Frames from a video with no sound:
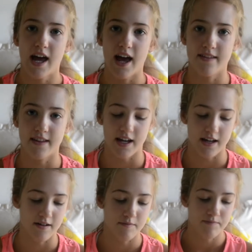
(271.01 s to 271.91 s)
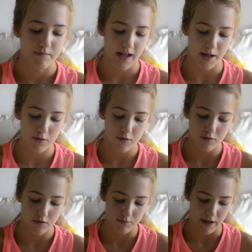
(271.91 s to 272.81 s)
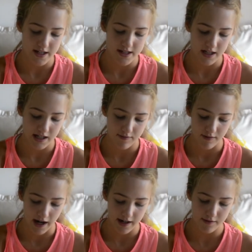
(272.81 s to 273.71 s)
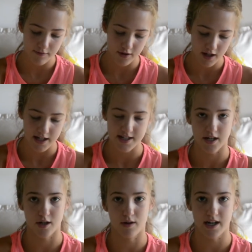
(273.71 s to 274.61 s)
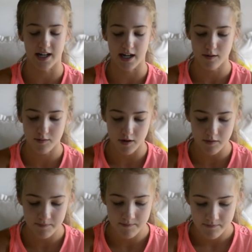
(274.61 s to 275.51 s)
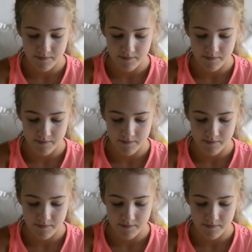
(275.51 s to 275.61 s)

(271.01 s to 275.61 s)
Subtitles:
and then people will basically find it for you and tell you where to get it from.